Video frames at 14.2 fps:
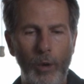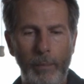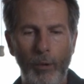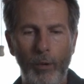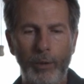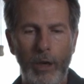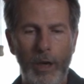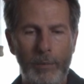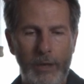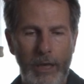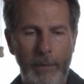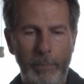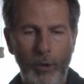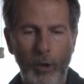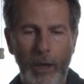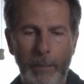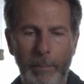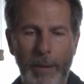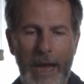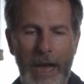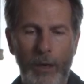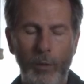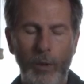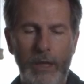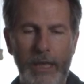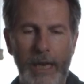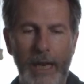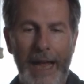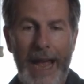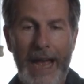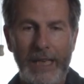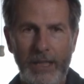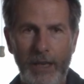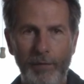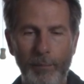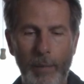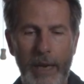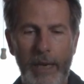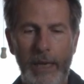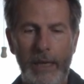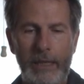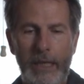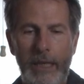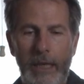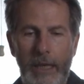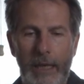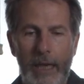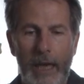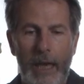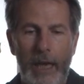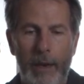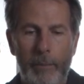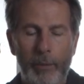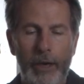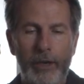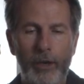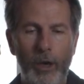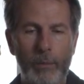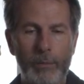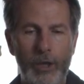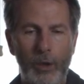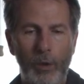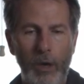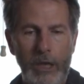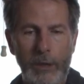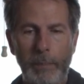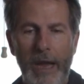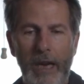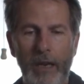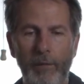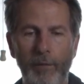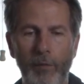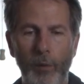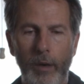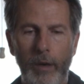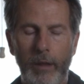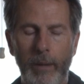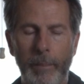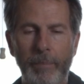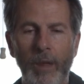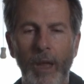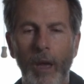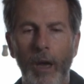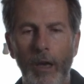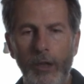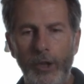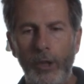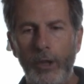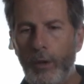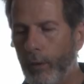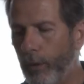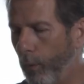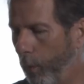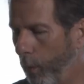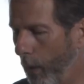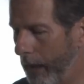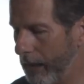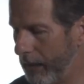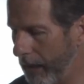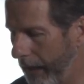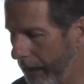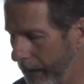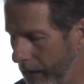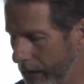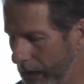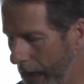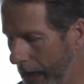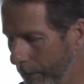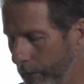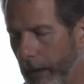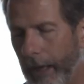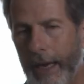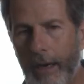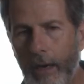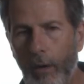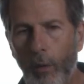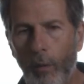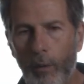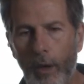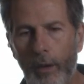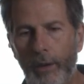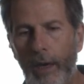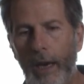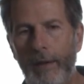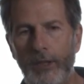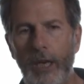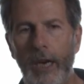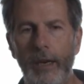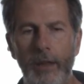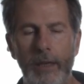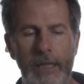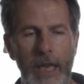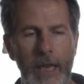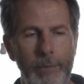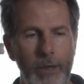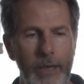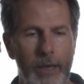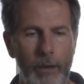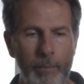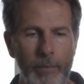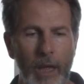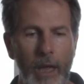or both arms and pulling backwards as if making a T and bringing your arms across back and forth. I'll show you with one side at a time, laying over on the left side of the table here.